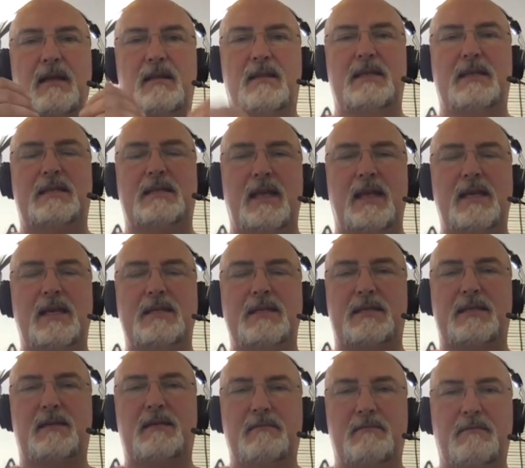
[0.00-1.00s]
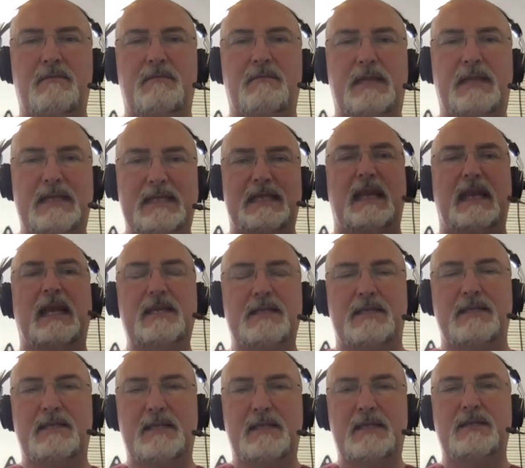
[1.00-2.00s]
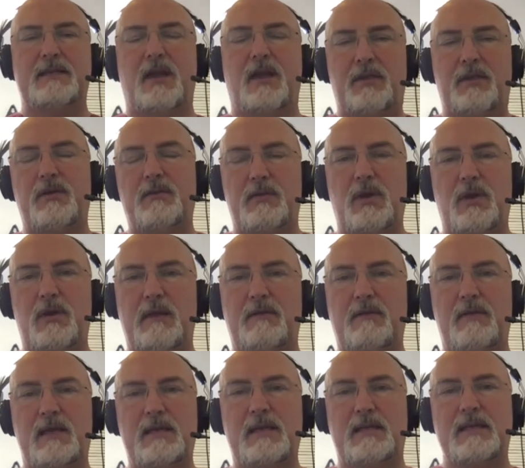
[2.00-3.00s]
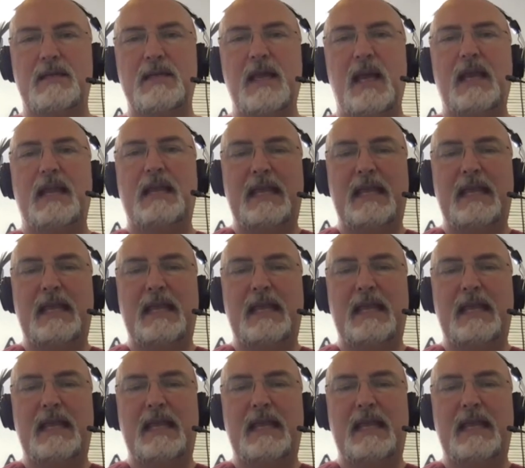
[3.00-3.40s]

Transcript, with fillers: This laser, these lasers, these non-thermal low-level lasers,